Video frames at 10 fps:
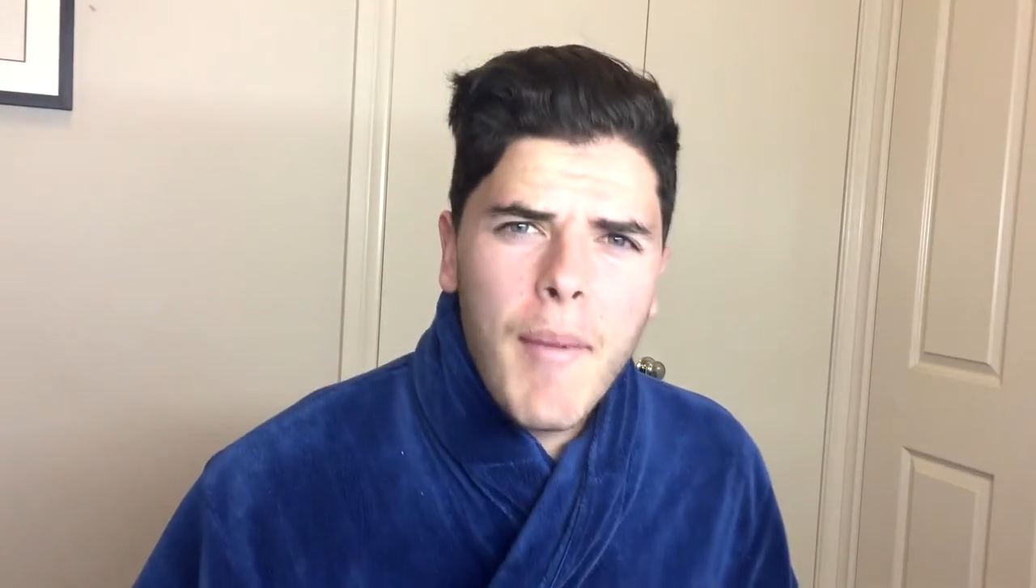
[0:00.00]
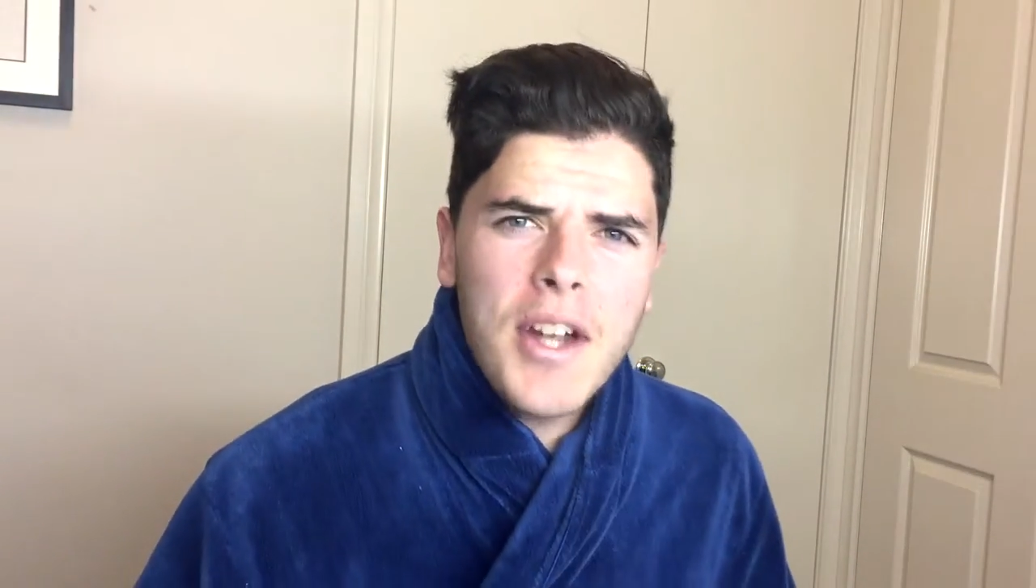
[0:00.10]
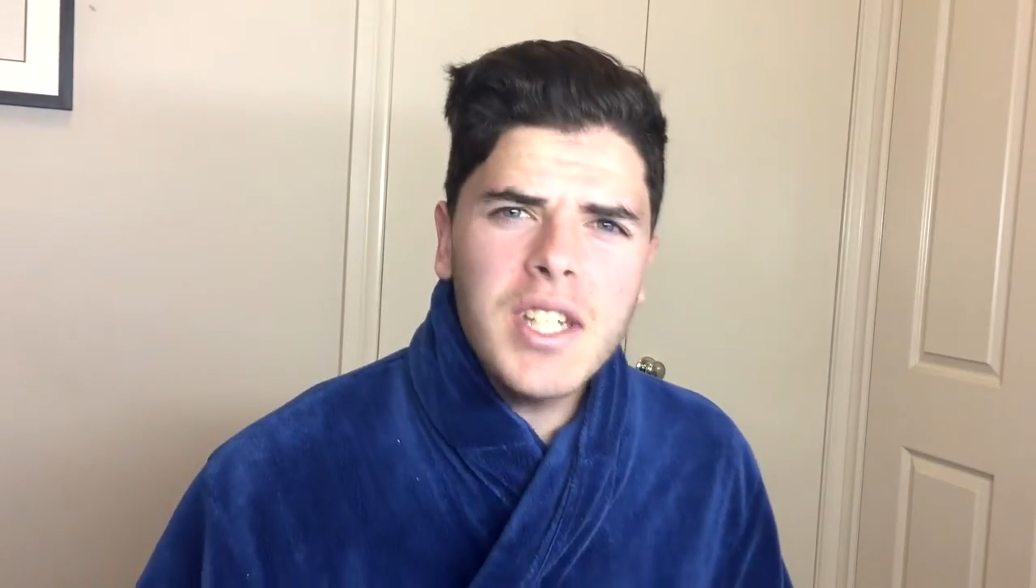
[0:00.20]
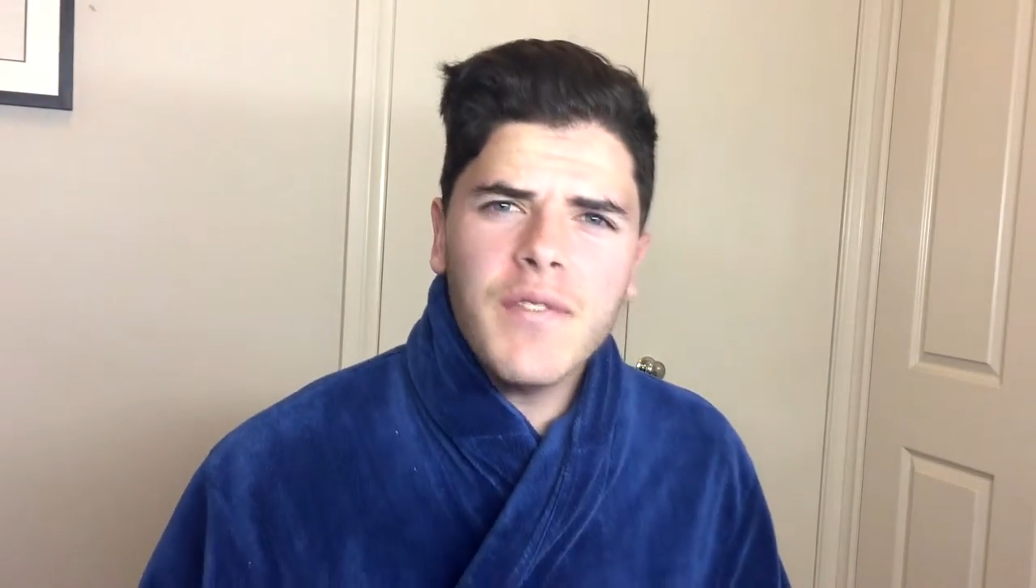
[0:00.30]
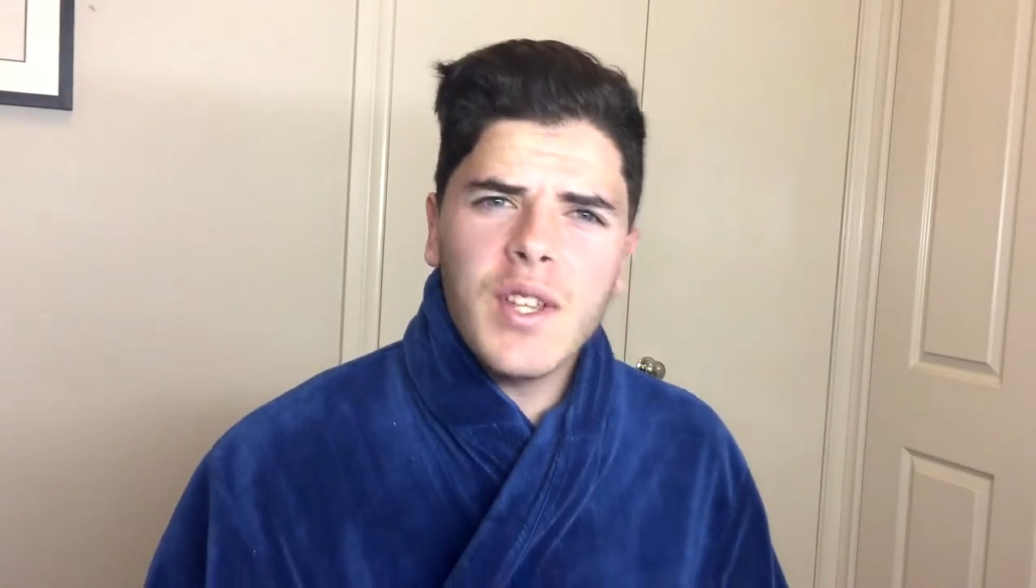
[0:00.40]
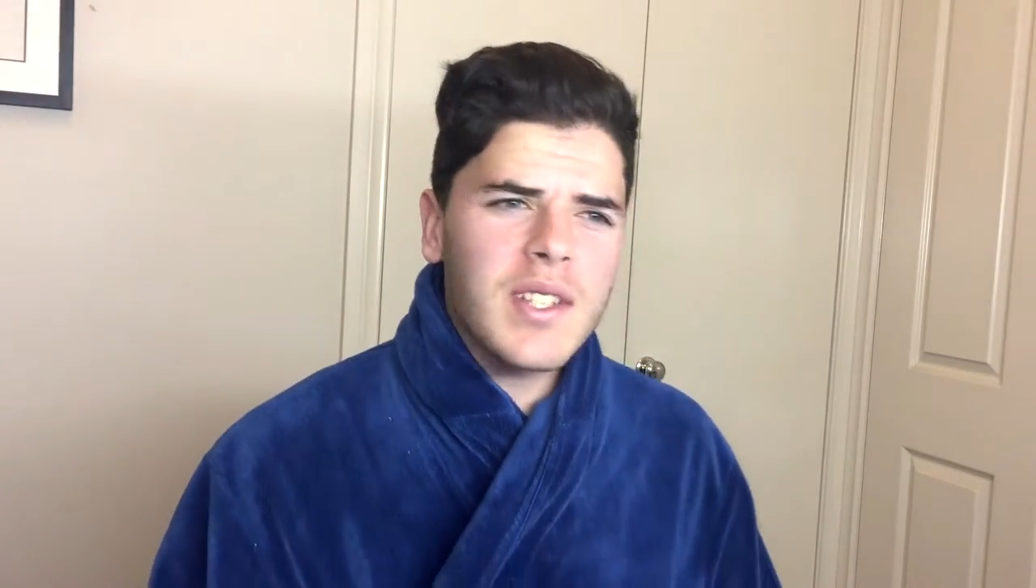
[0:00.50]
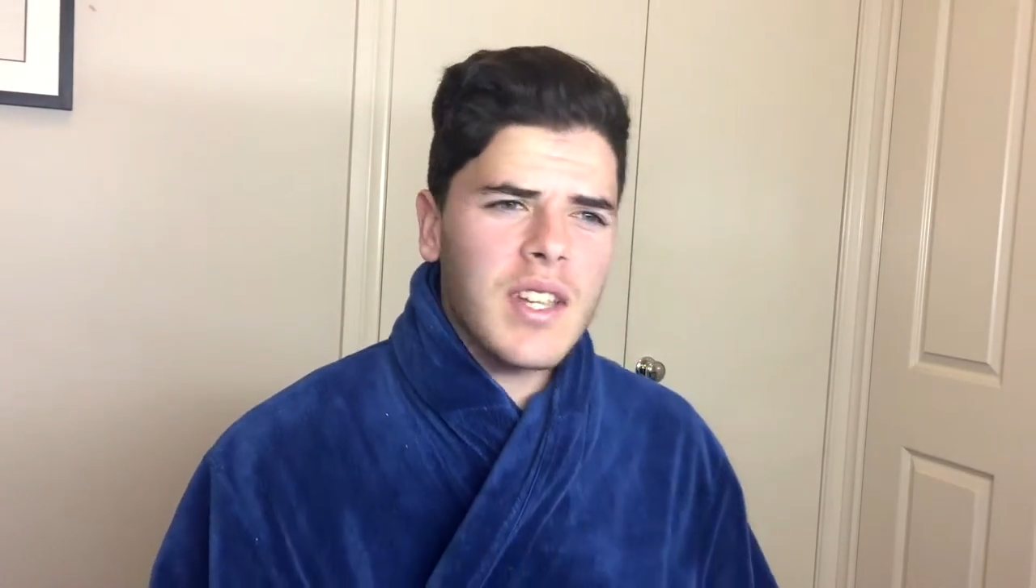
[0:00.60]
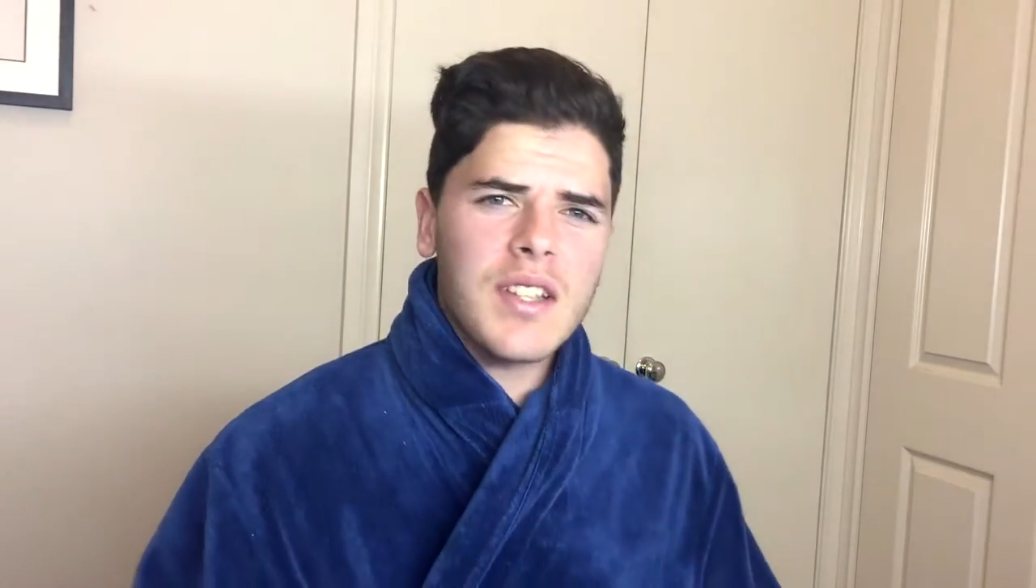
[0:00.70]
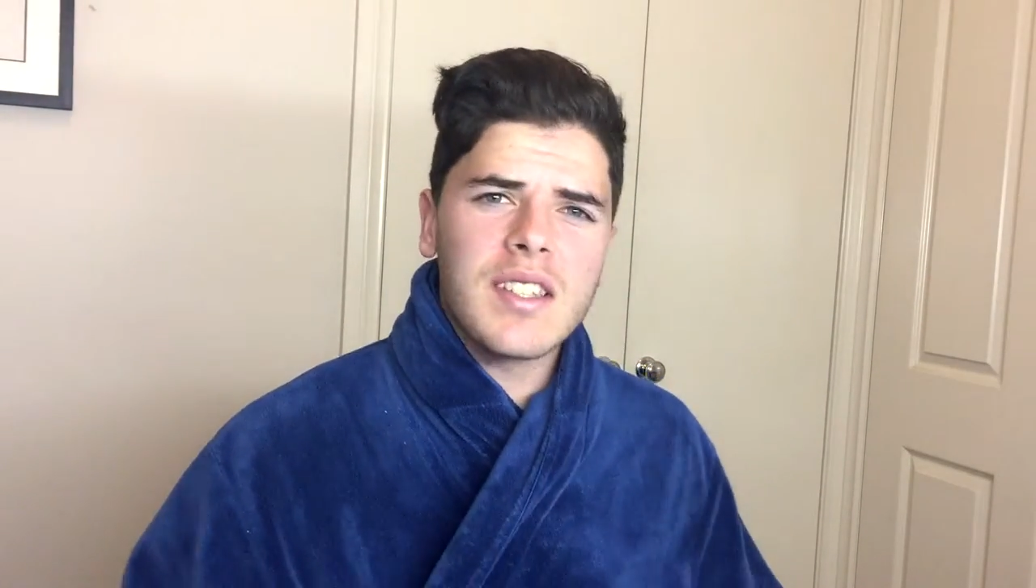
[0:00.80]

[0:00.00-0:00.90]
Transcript: Imagine if there was like a